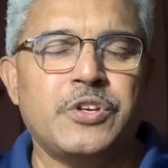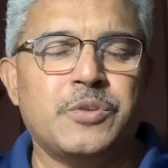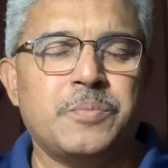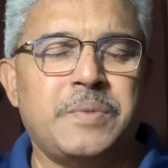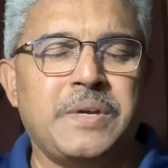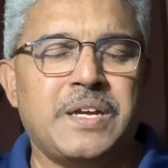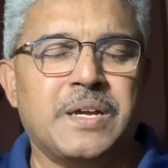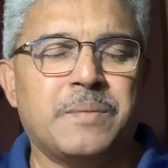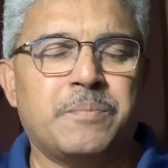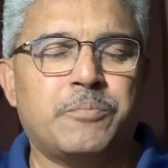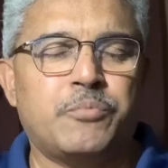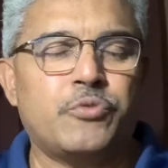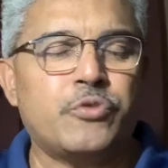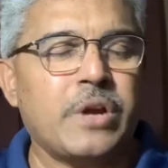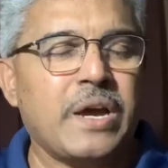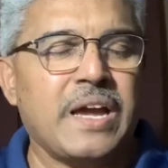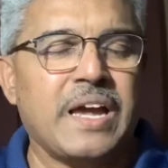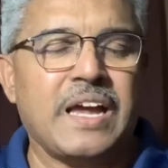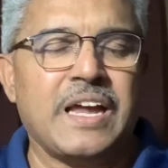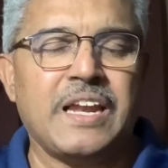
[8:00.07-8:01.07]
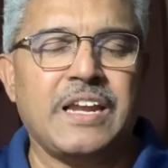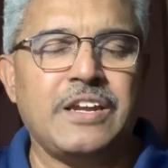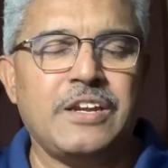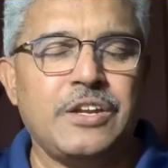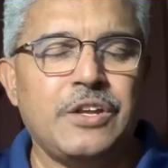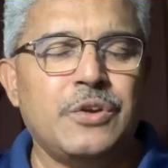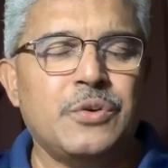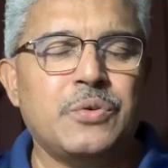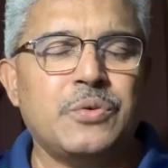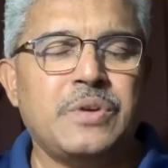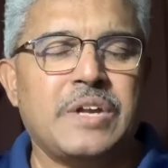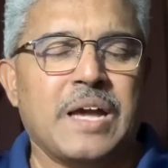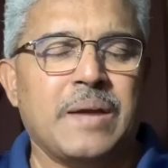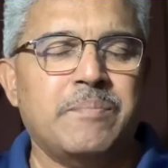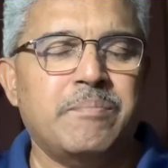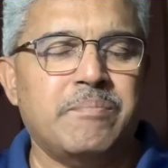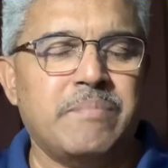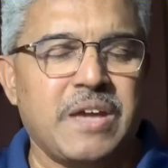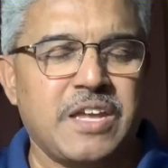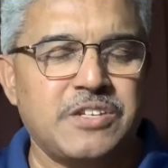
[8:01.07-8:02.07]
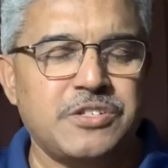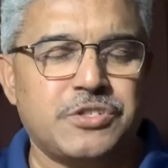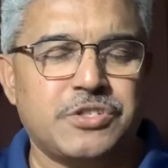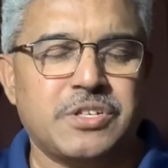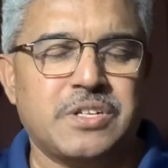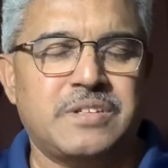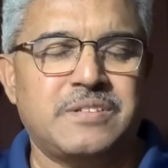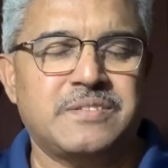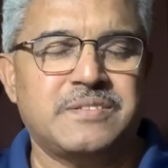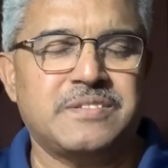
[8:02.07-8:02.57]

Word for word: be a brand new dimension